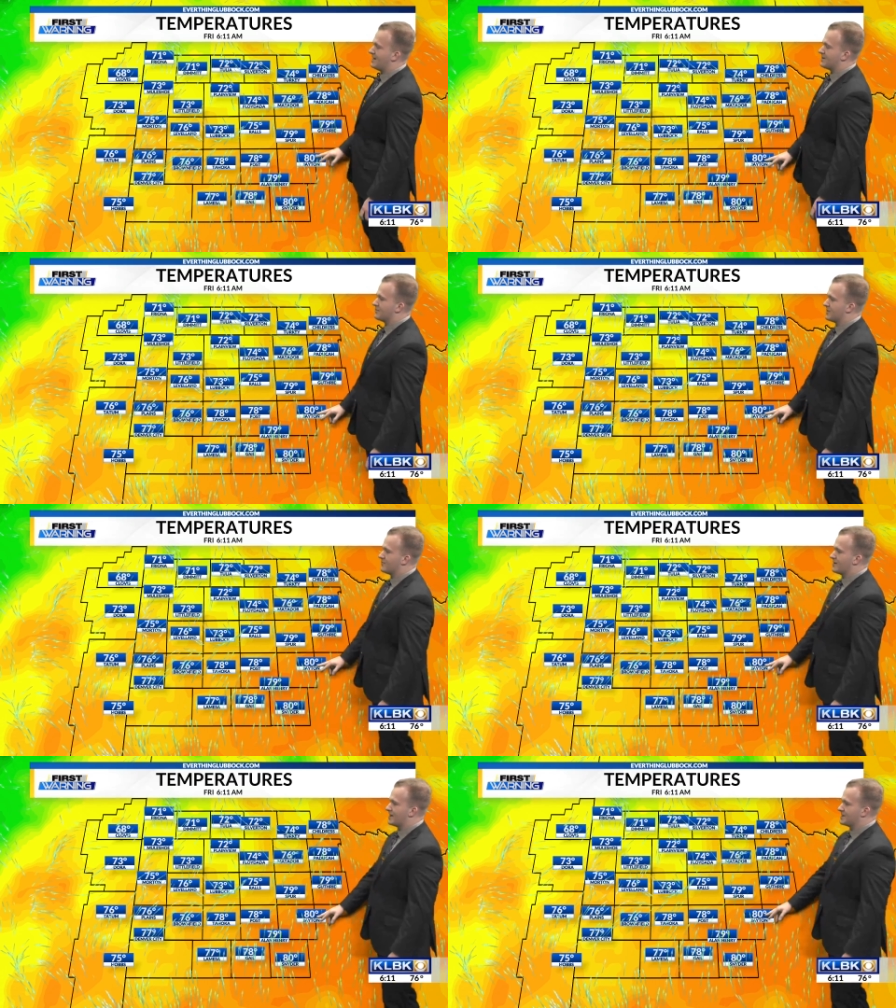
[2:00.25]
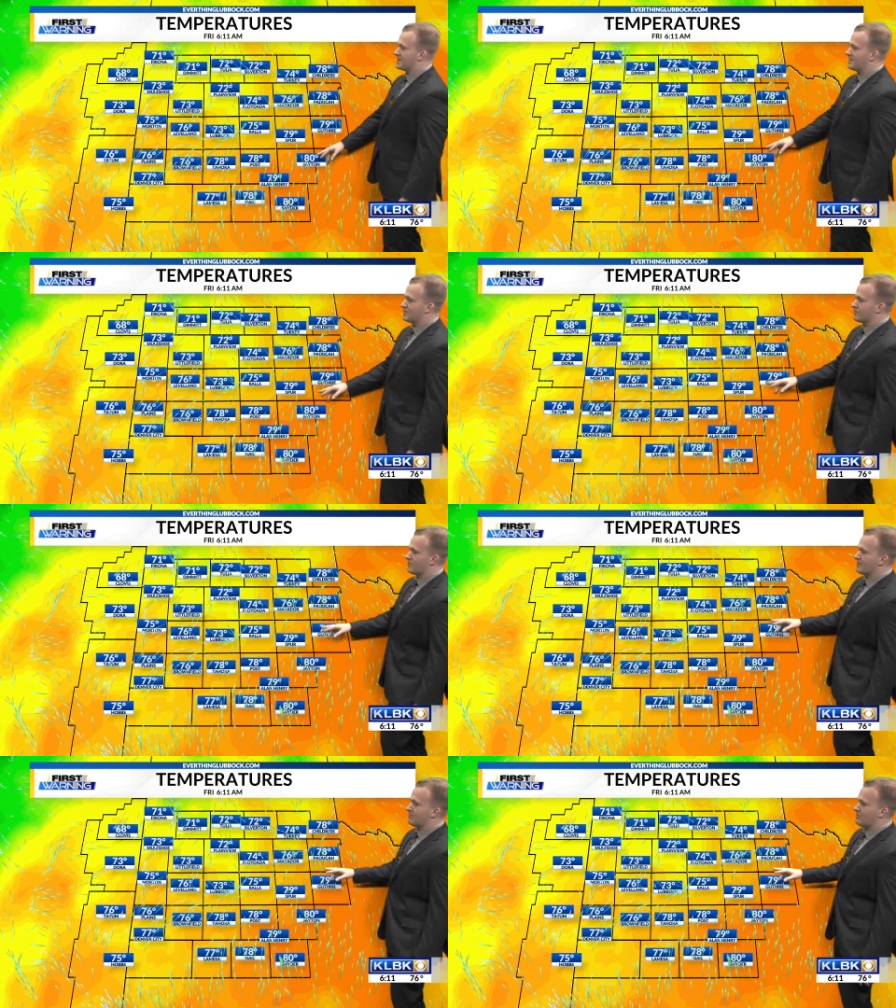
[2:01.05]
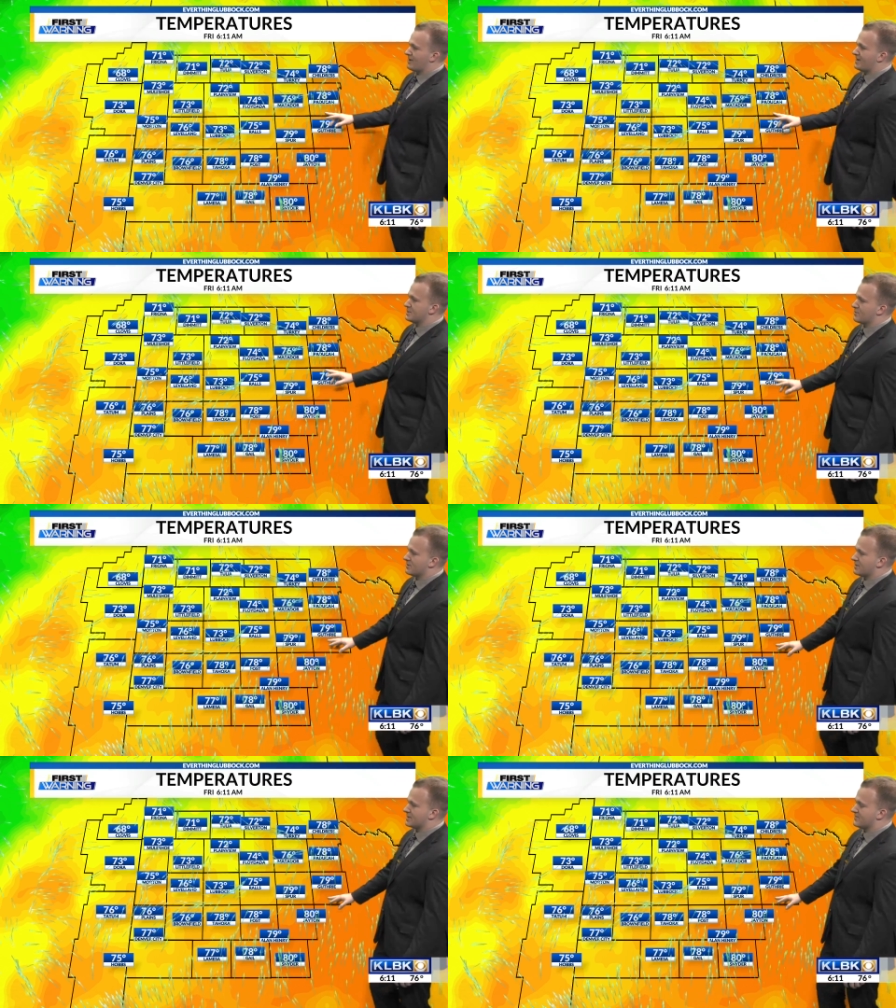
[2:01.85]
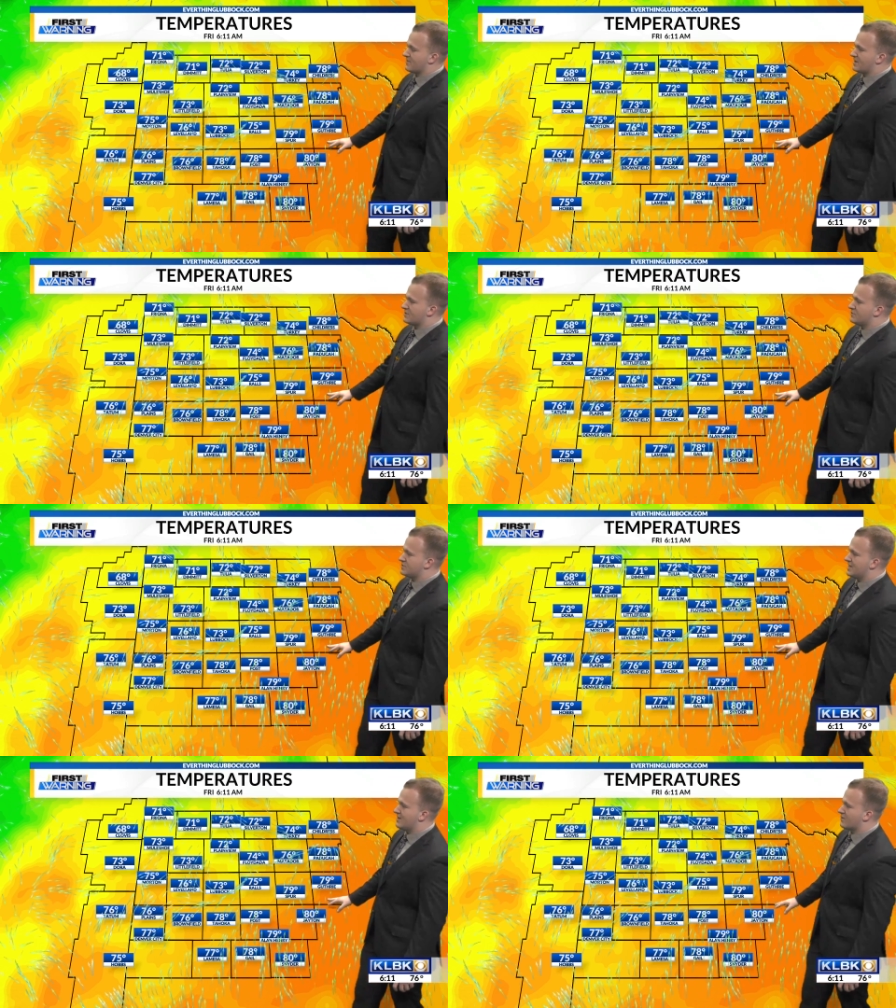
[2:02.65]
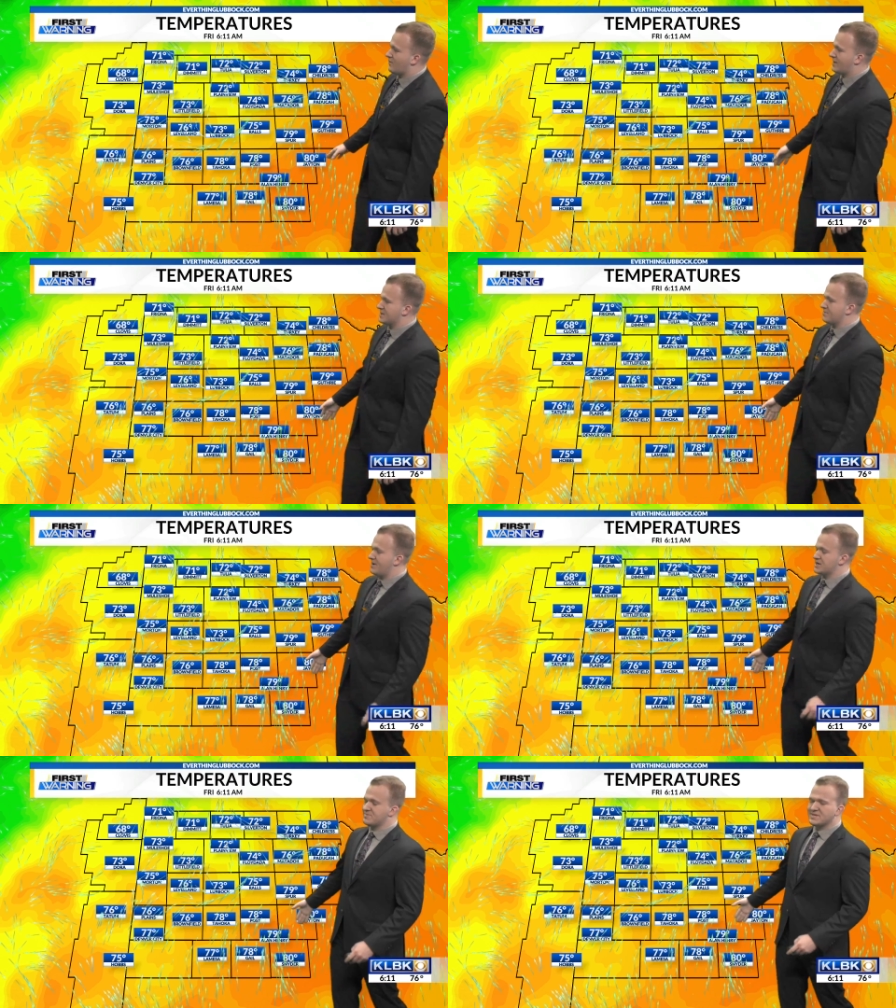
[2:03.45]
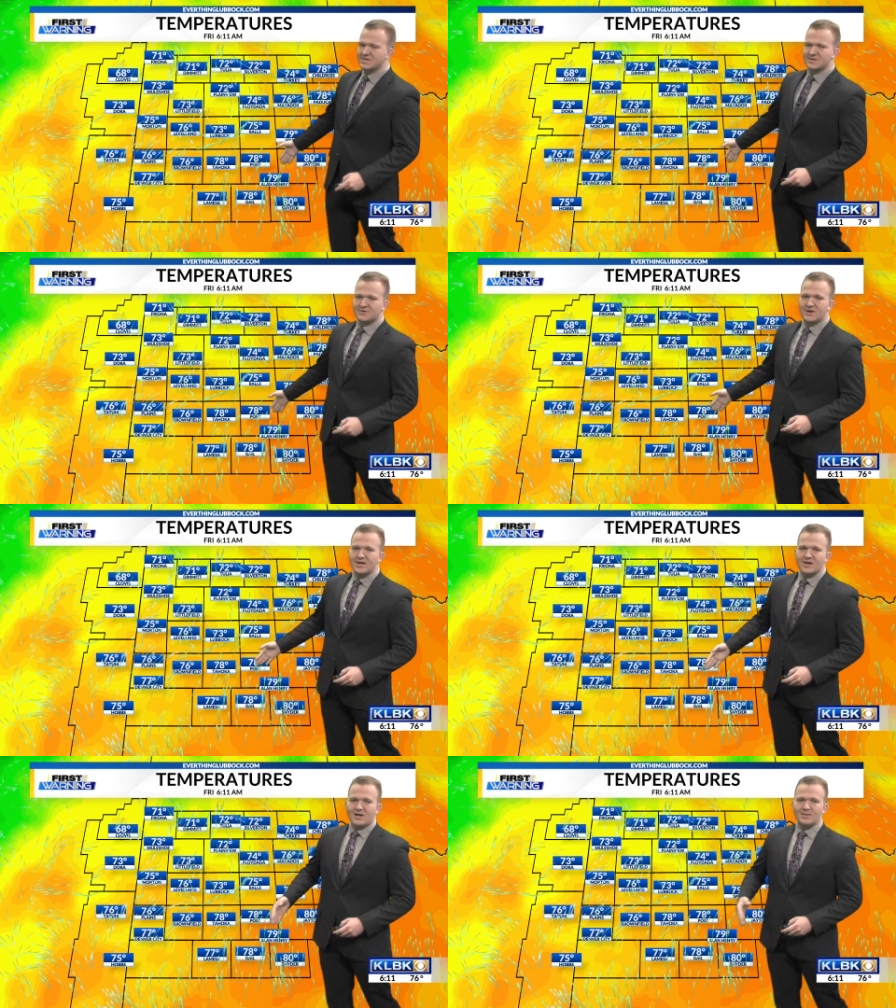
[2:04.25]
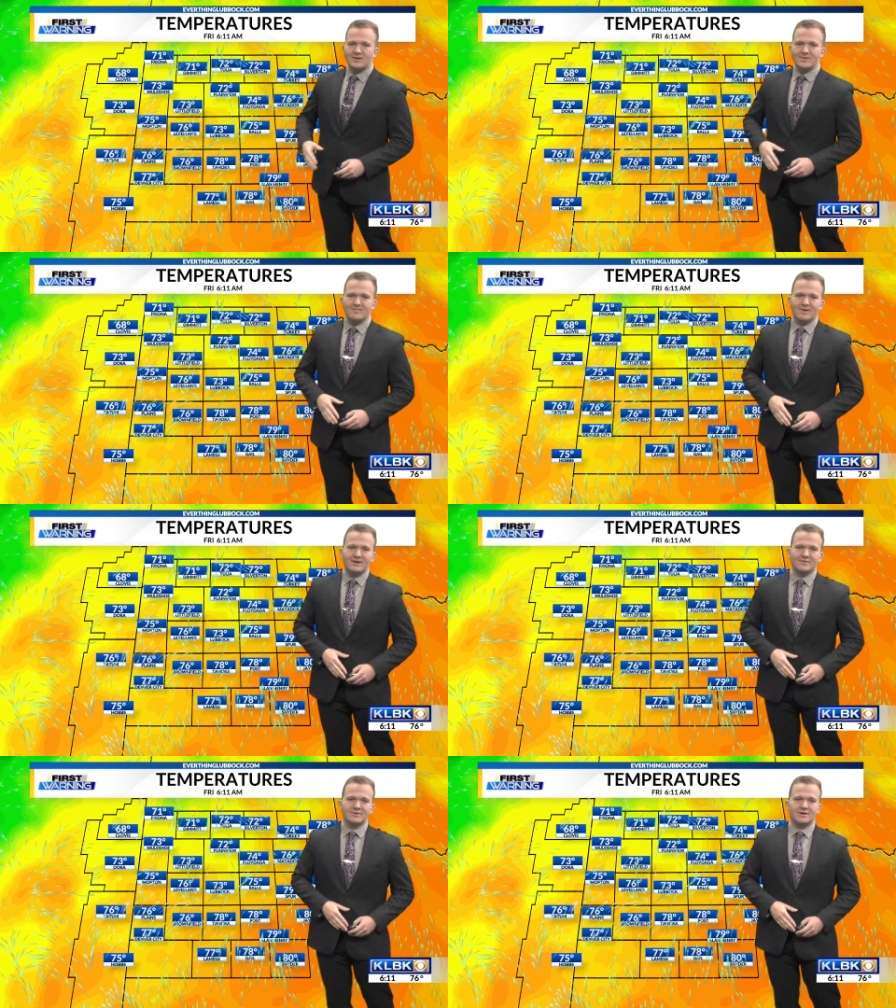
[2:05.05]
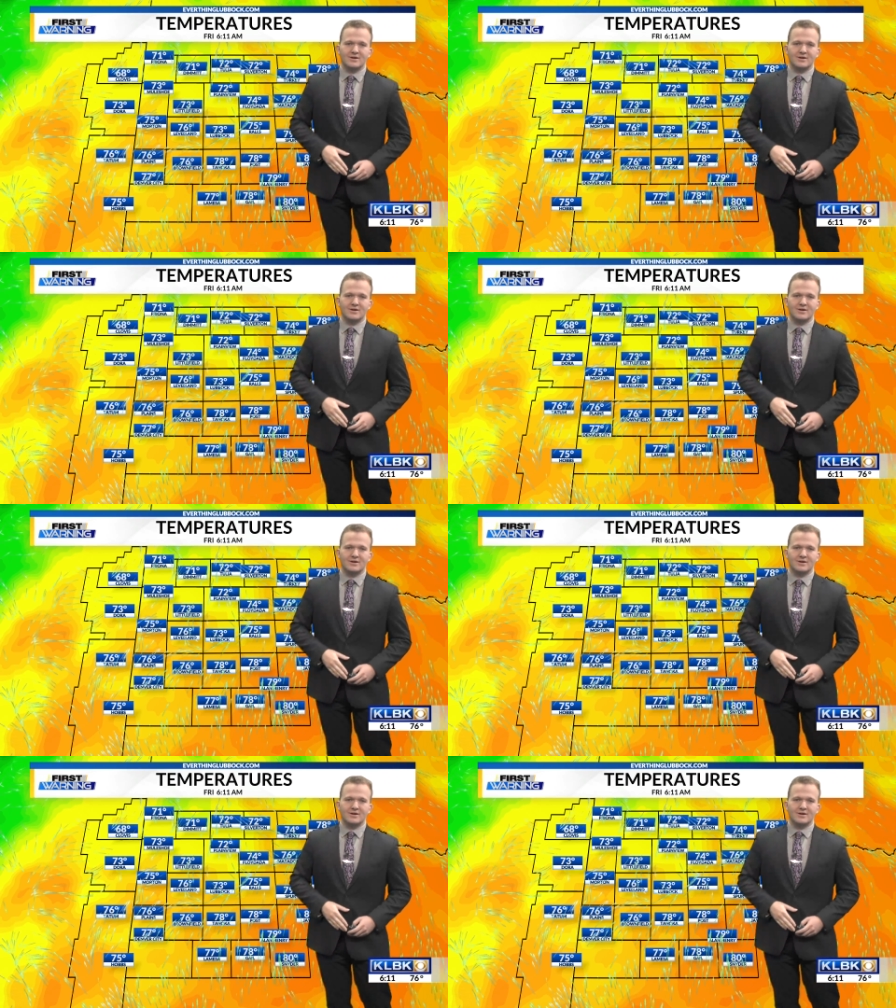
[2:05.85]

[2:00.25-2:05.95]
degree readings out in the rolling plains where things have not cooled down quite as much, but still a little bit better on